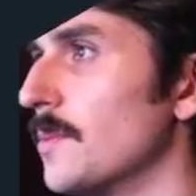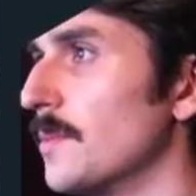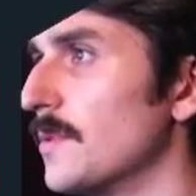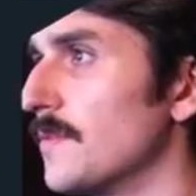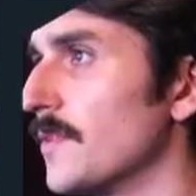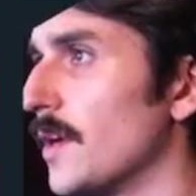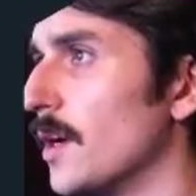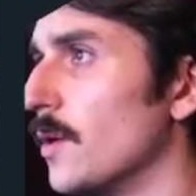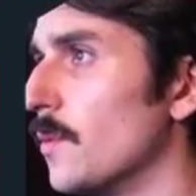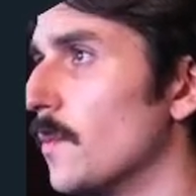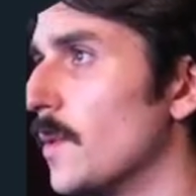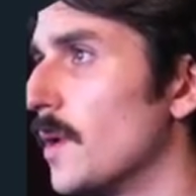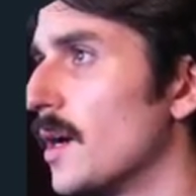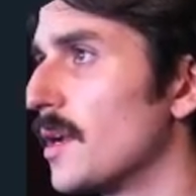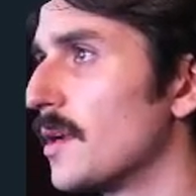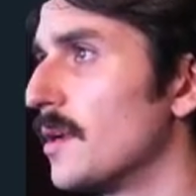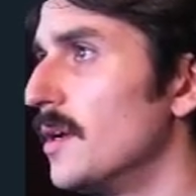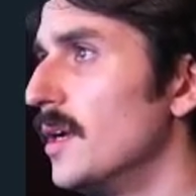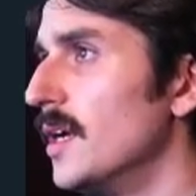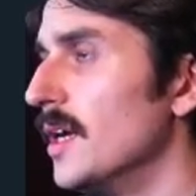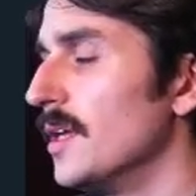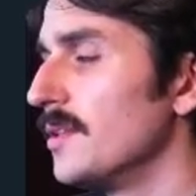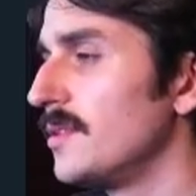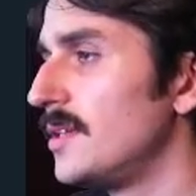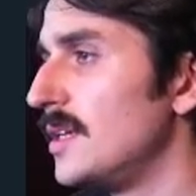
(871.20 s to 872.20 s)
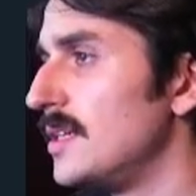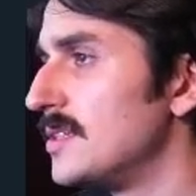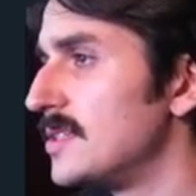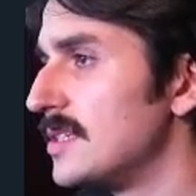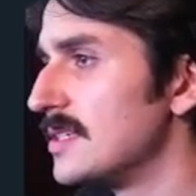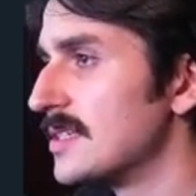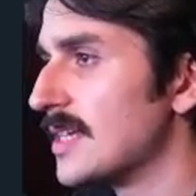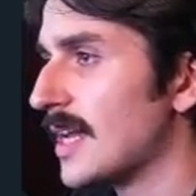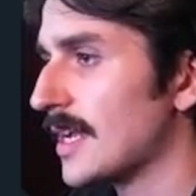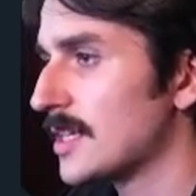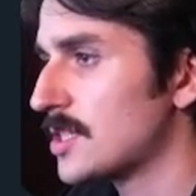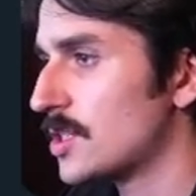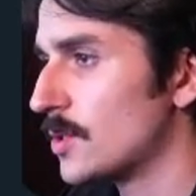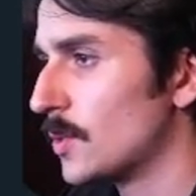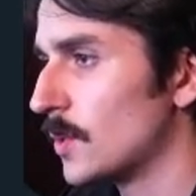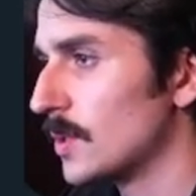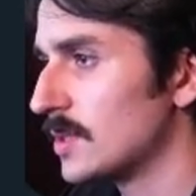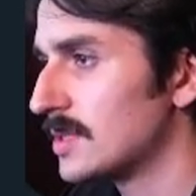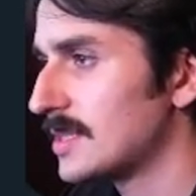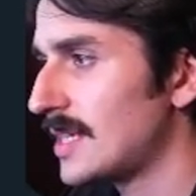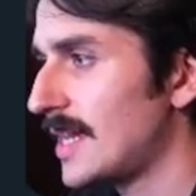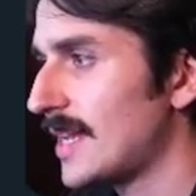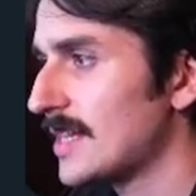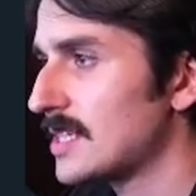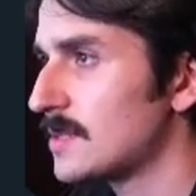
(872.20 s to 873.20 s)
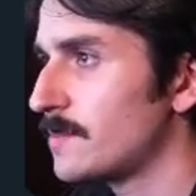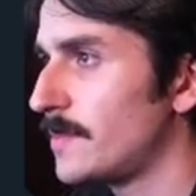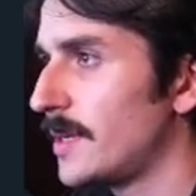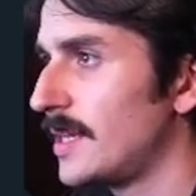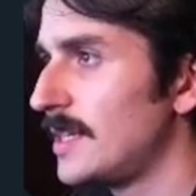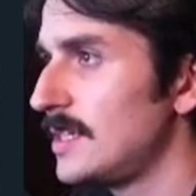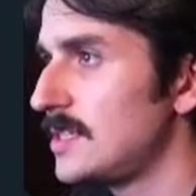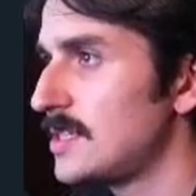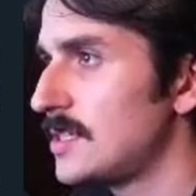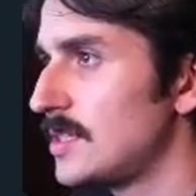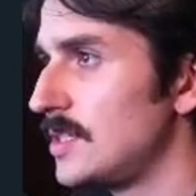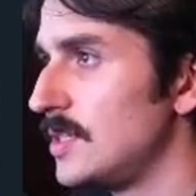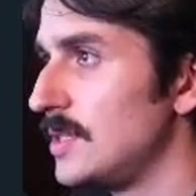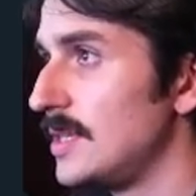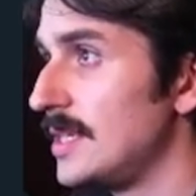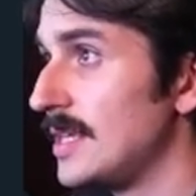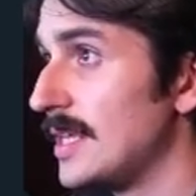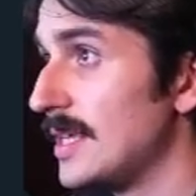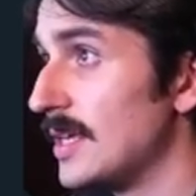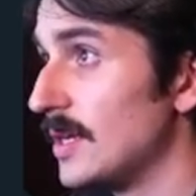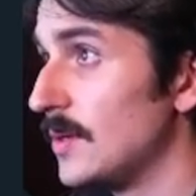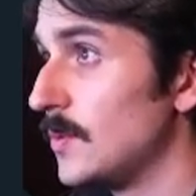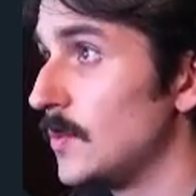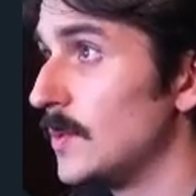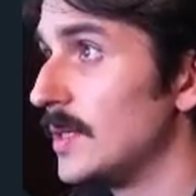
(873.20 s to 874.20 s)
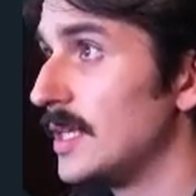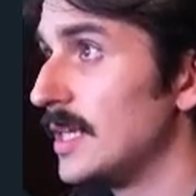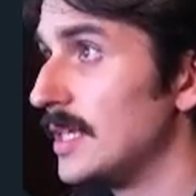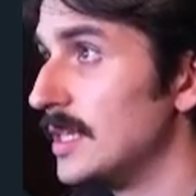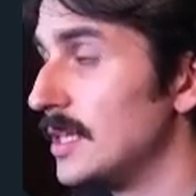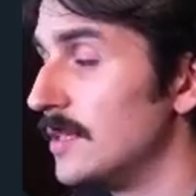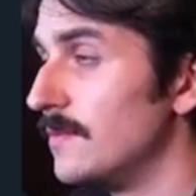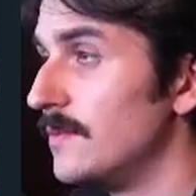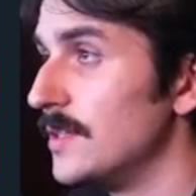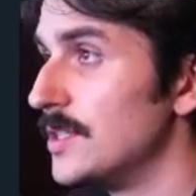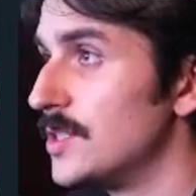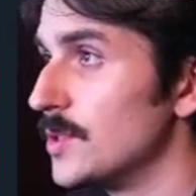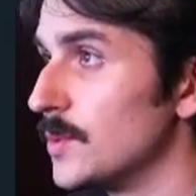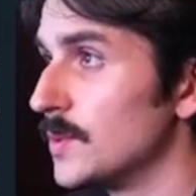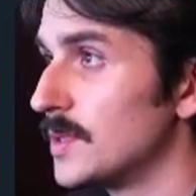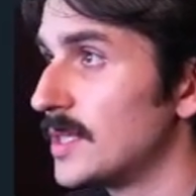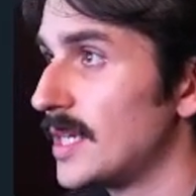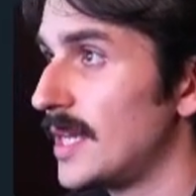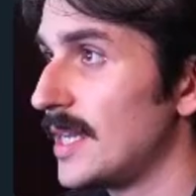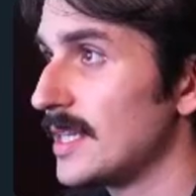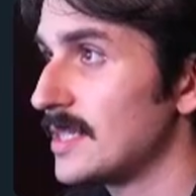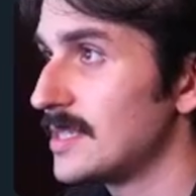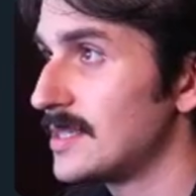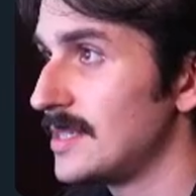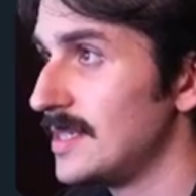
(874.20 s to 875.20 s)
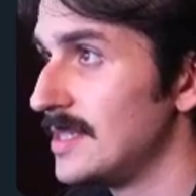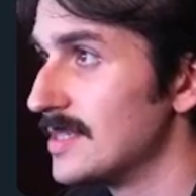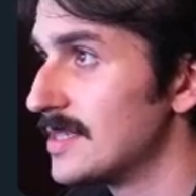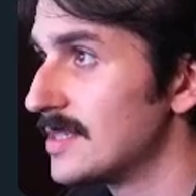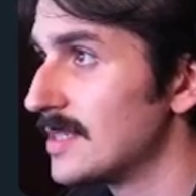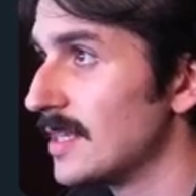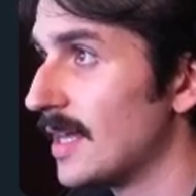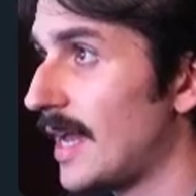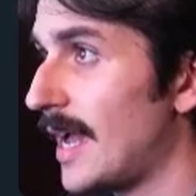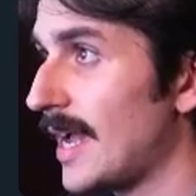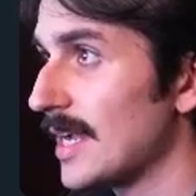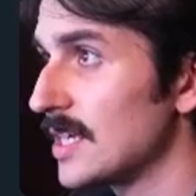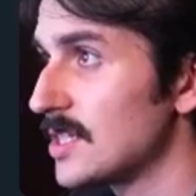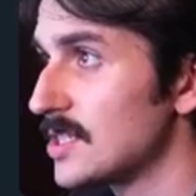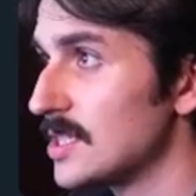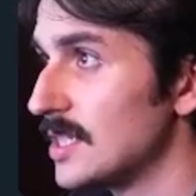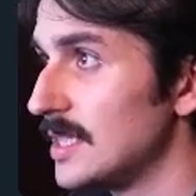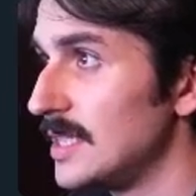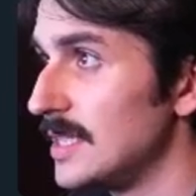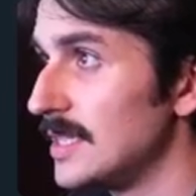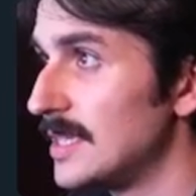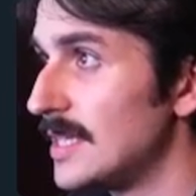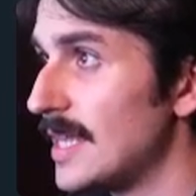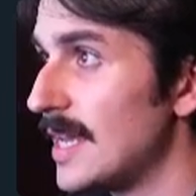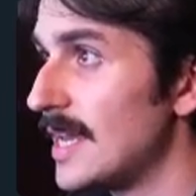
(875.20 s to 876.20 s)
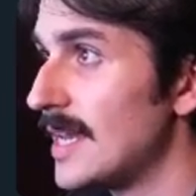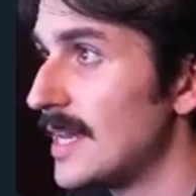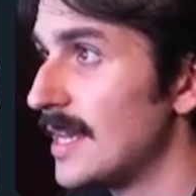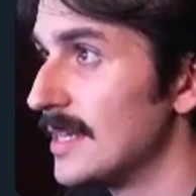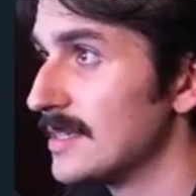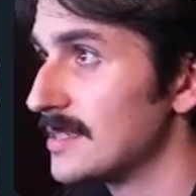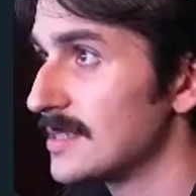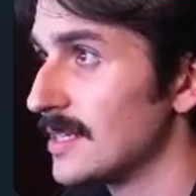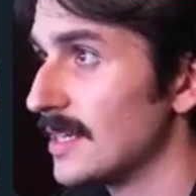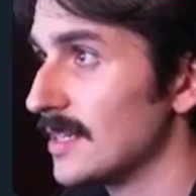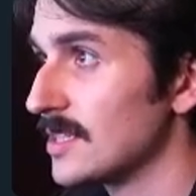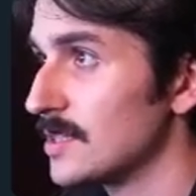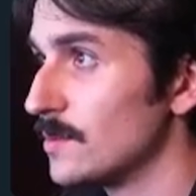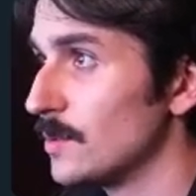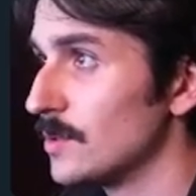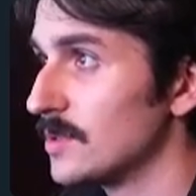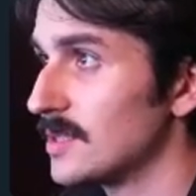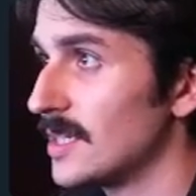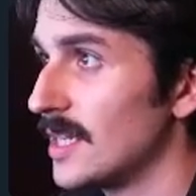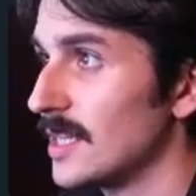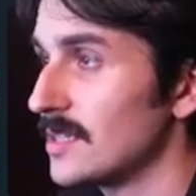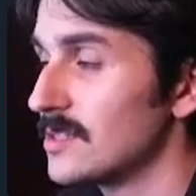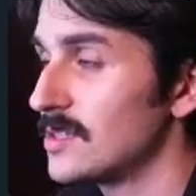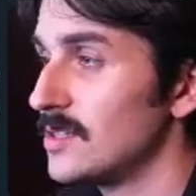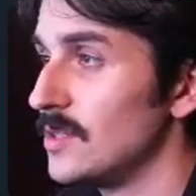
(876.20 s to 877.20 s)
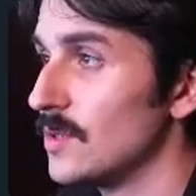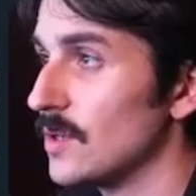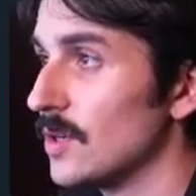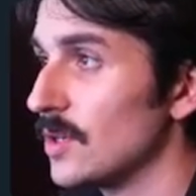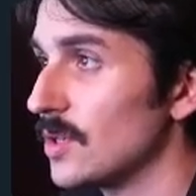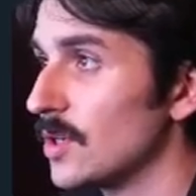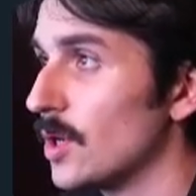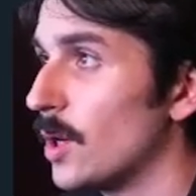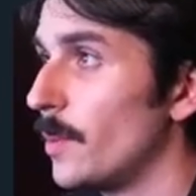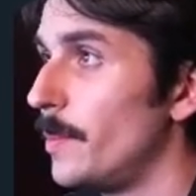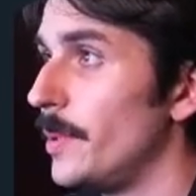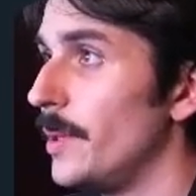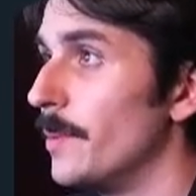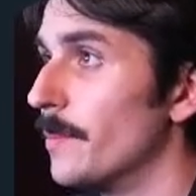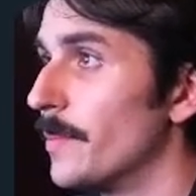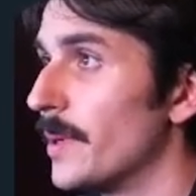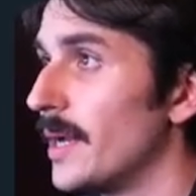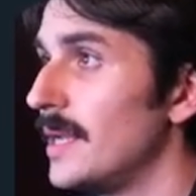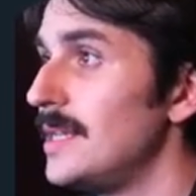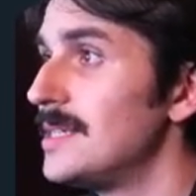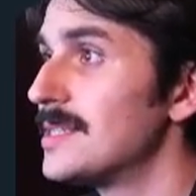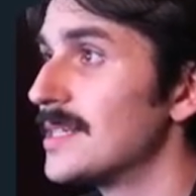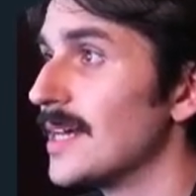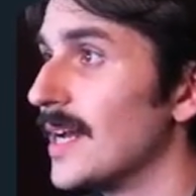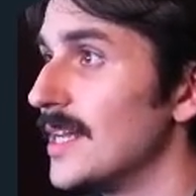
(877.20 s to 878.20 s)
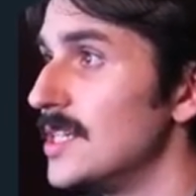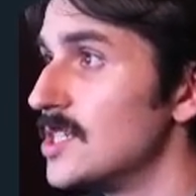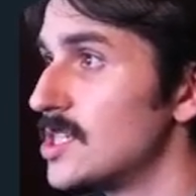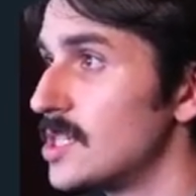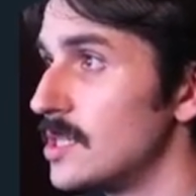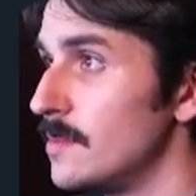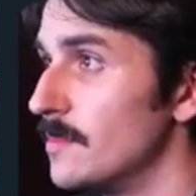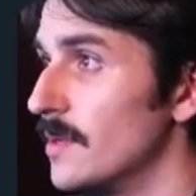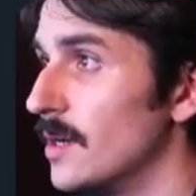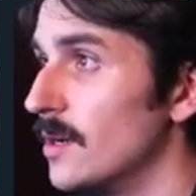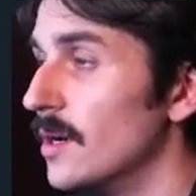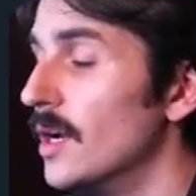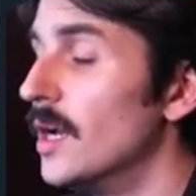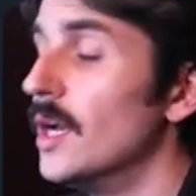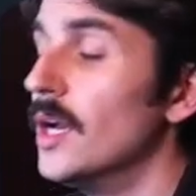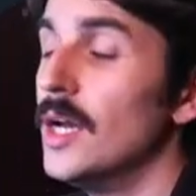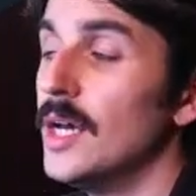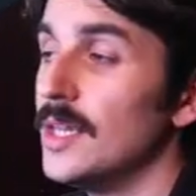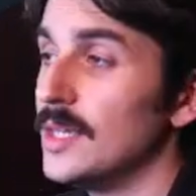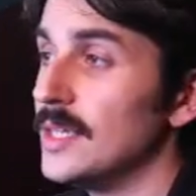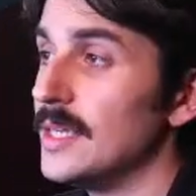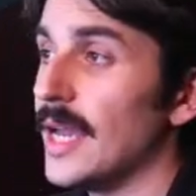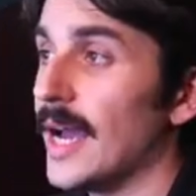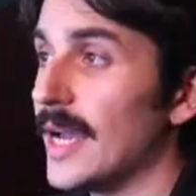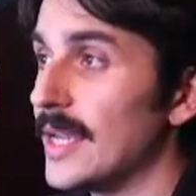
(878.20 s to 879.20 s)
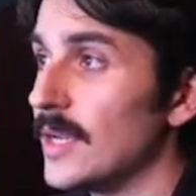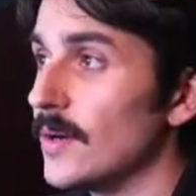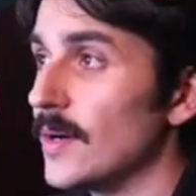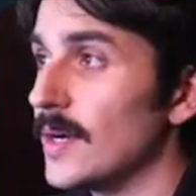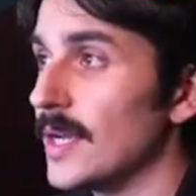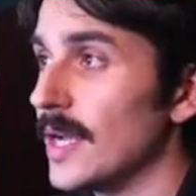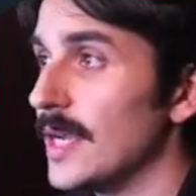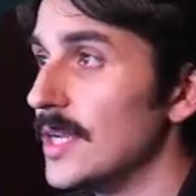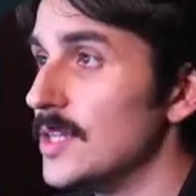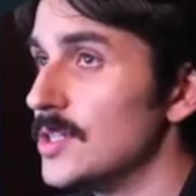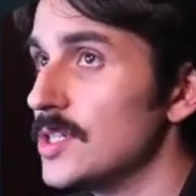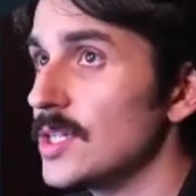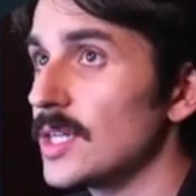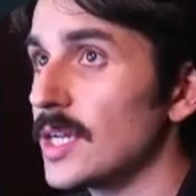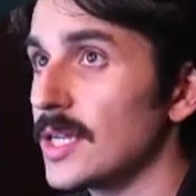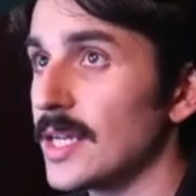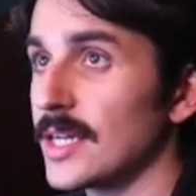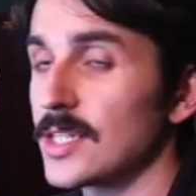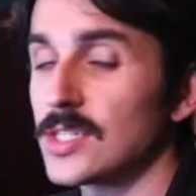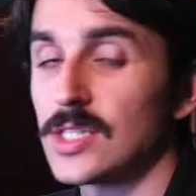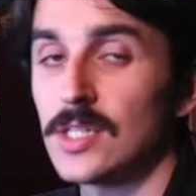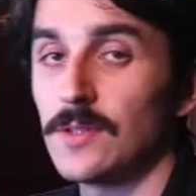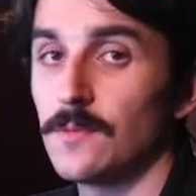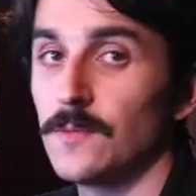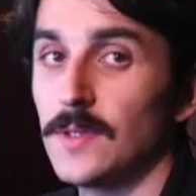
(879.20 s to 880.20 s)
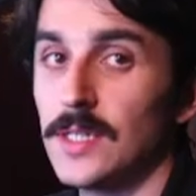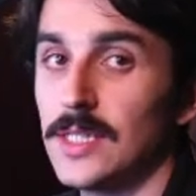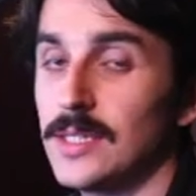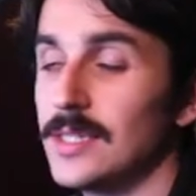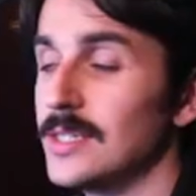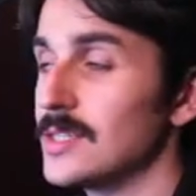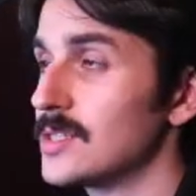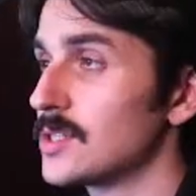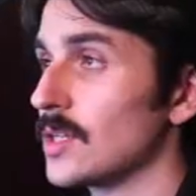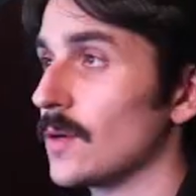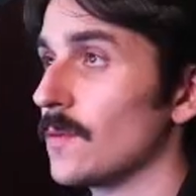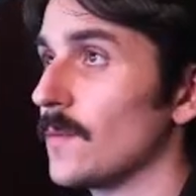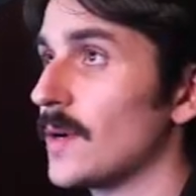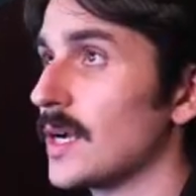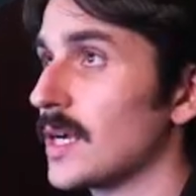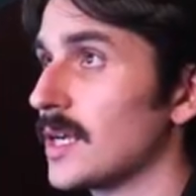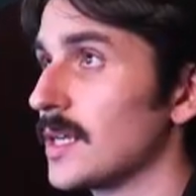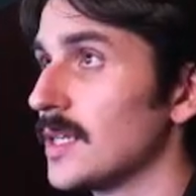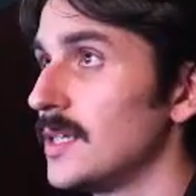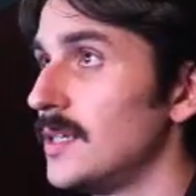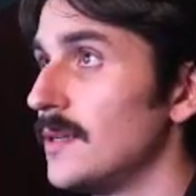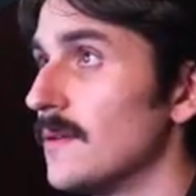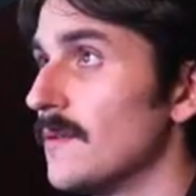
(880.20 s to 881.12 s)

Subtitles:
O1, this is actual text-based. All the individual text is actually there as selectable text that you can copy and paste to HTML. The AI agent can actually read this directly.